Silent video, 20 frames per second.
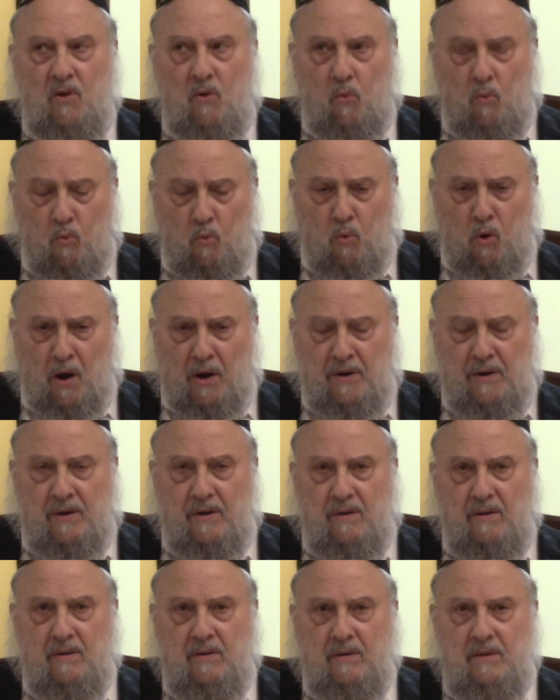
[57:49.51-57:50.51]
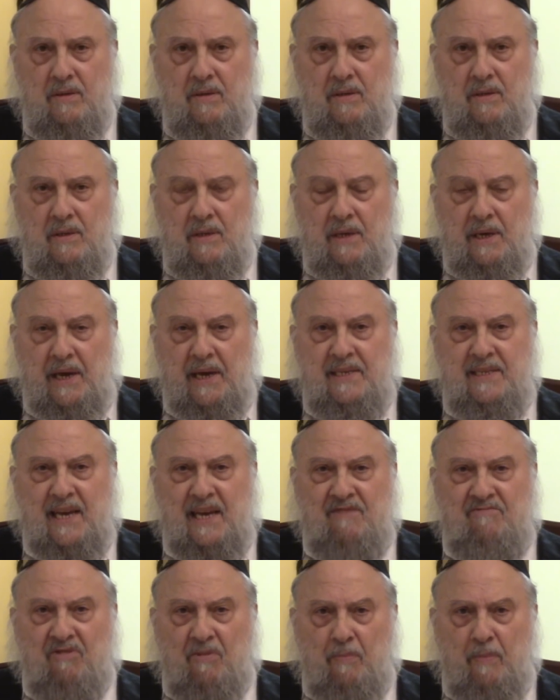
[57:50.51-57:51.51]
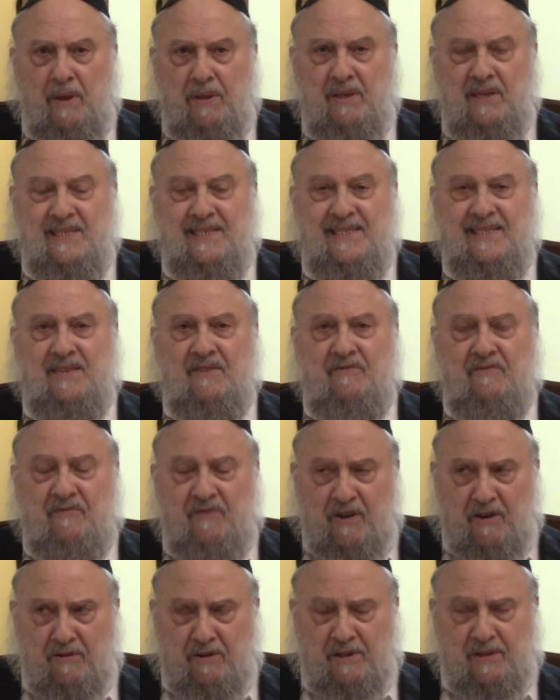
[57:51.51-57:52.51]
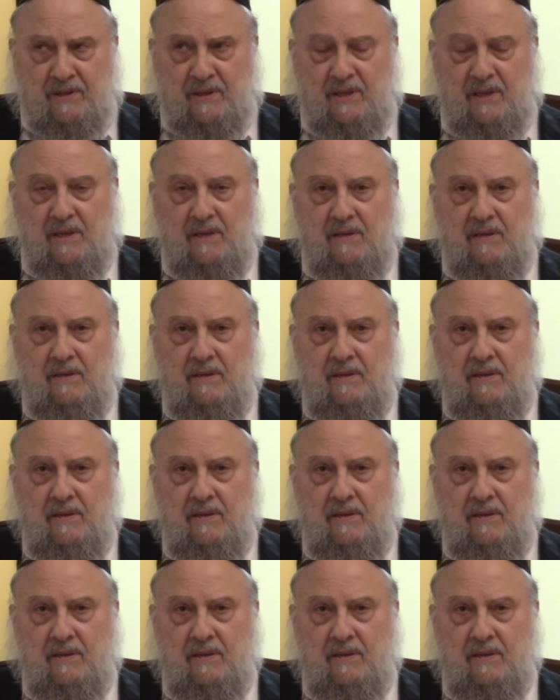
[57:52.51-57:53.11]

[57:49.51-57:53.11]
One is a tremendous severity